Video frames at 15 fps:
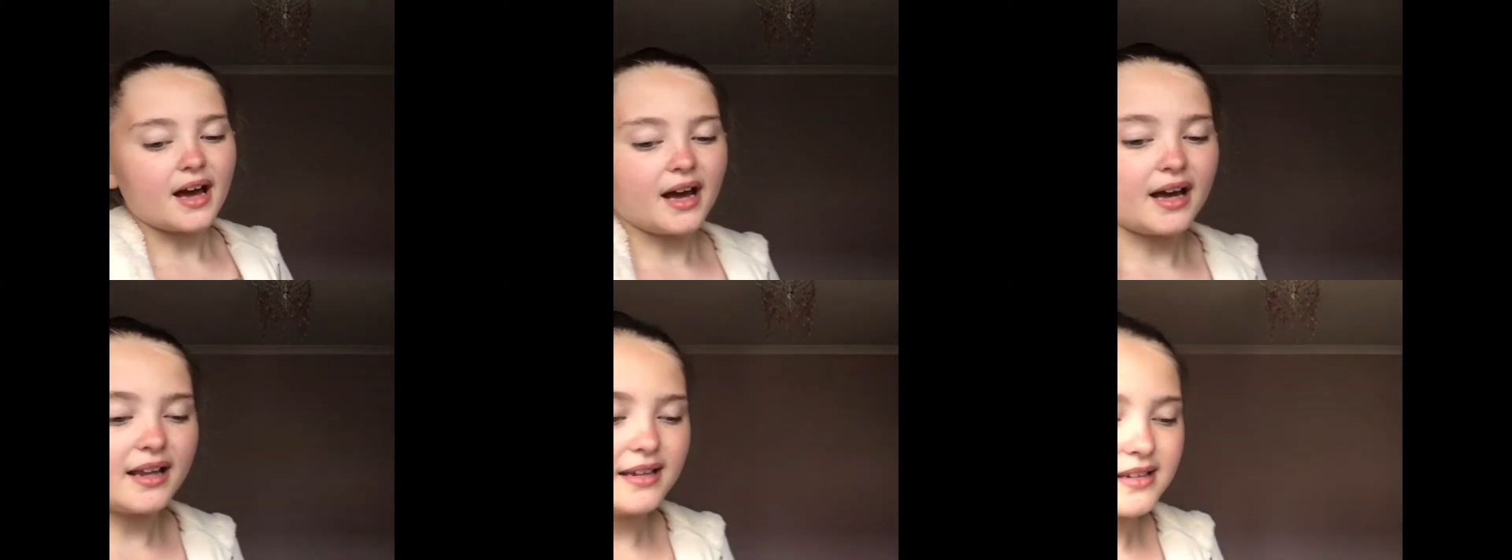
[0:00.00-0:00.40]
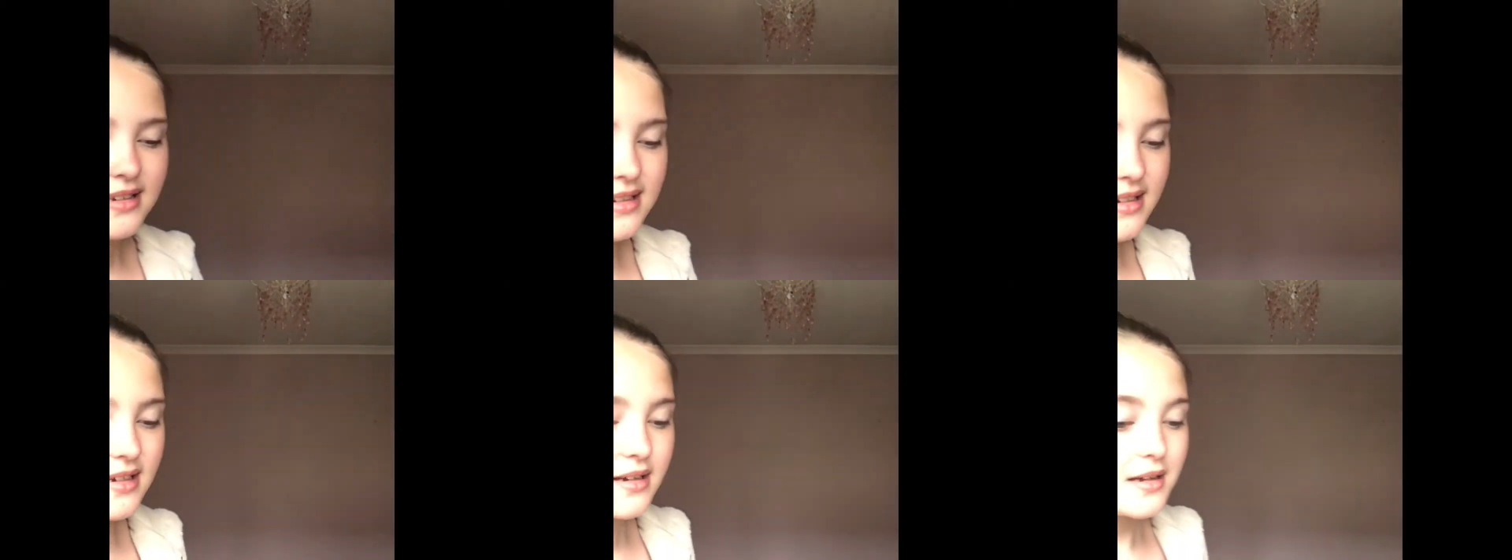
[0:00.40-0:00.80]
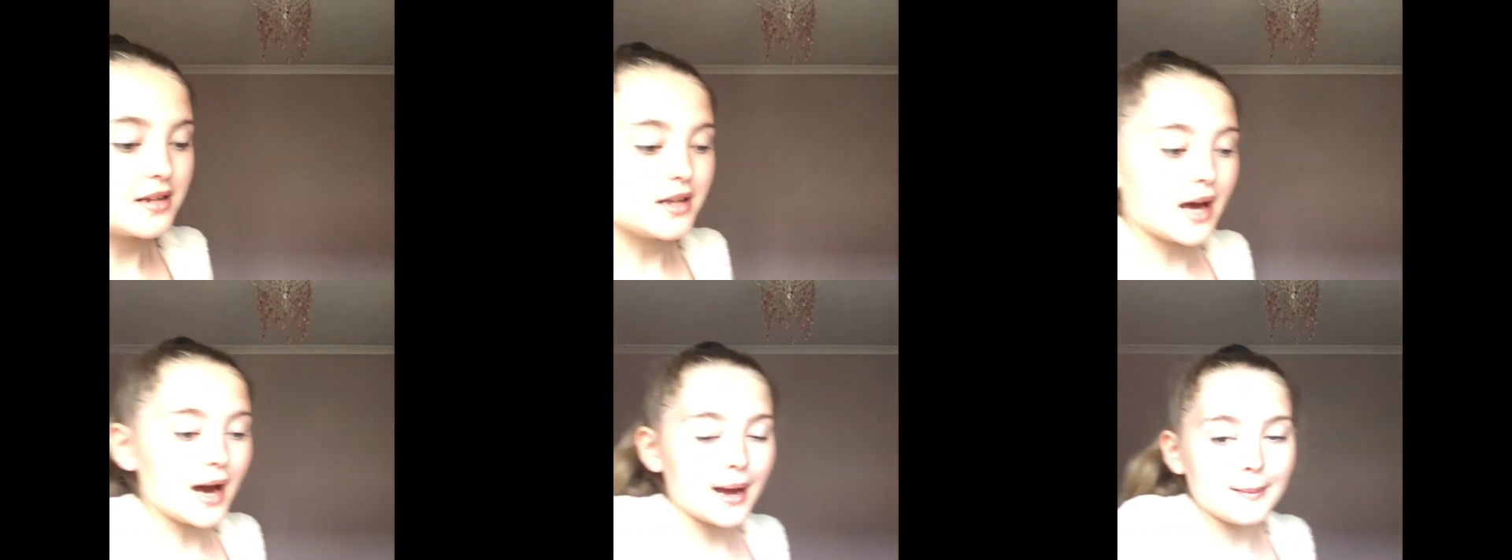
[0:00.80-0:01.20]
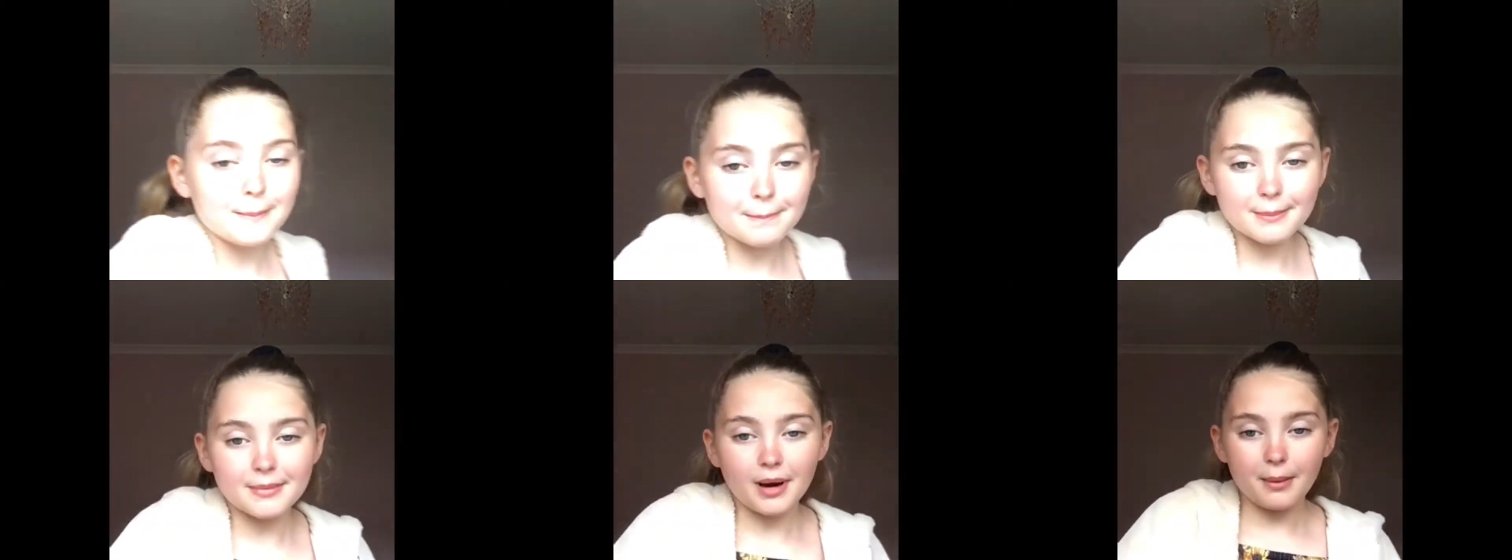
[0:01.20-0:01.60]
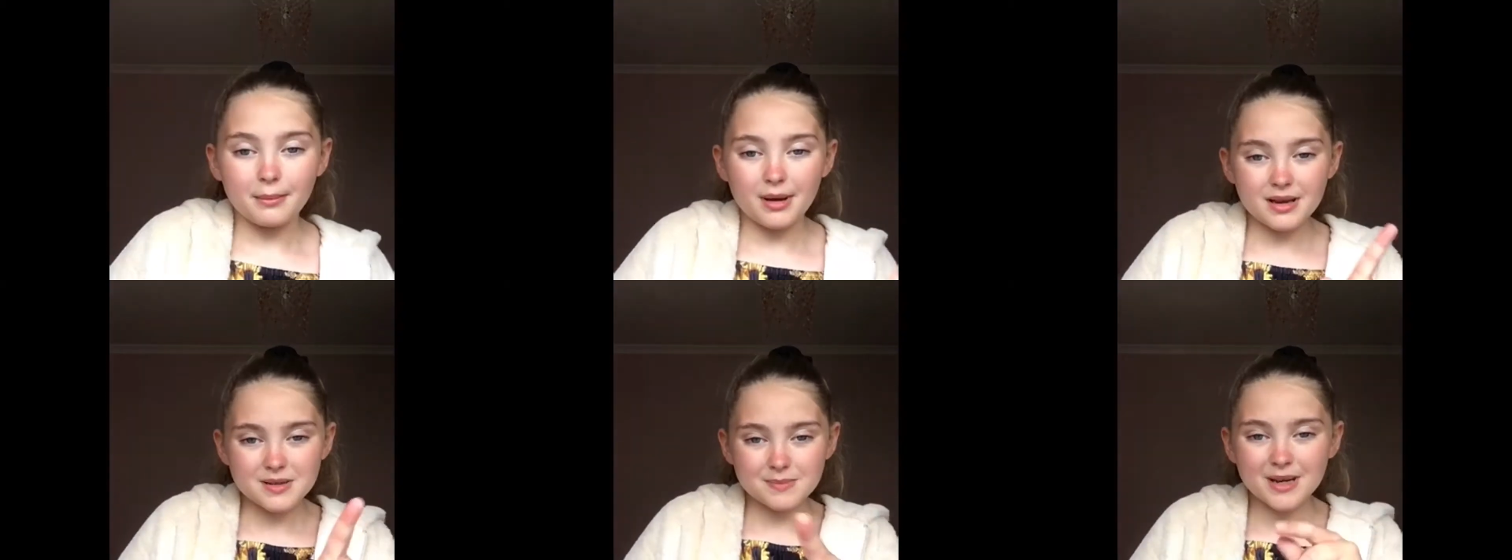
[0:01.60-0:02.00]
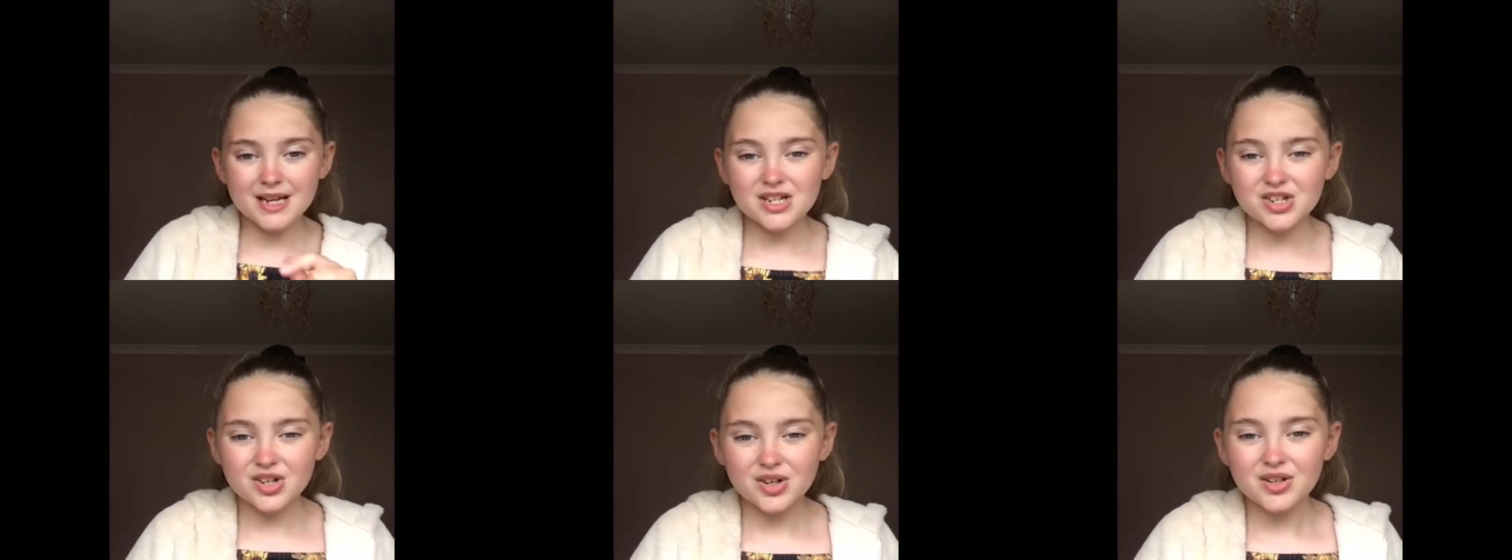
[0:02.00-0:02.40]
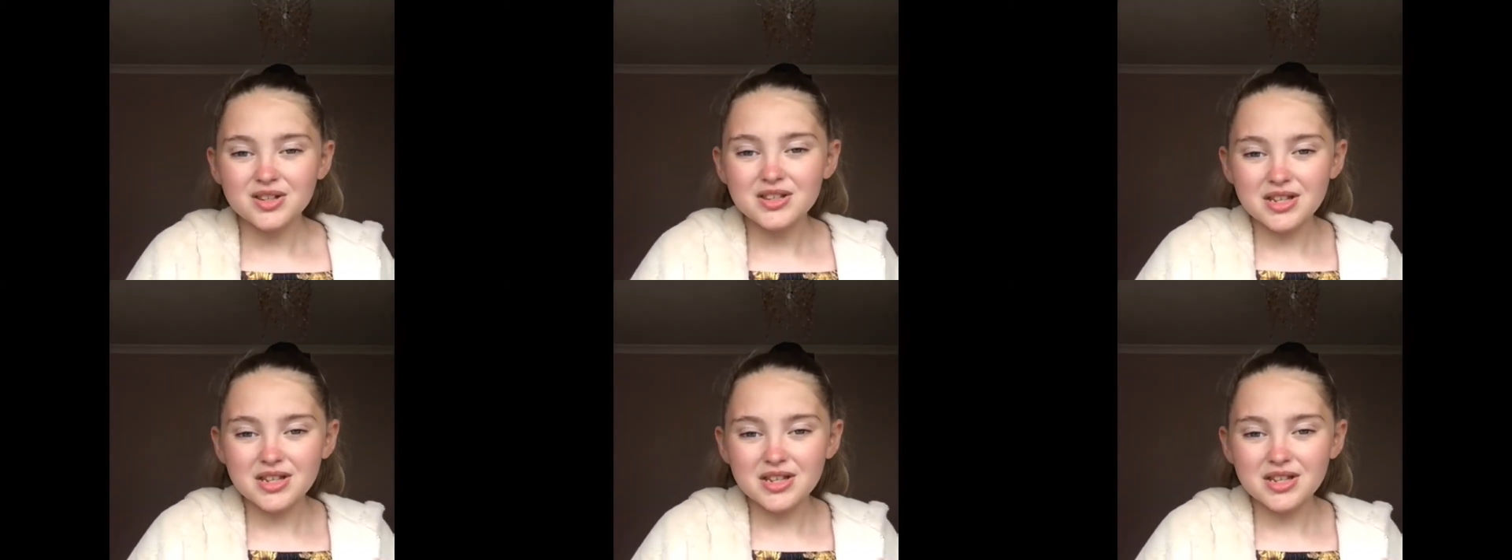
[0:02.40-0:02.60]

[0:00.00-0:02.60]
And I must make sure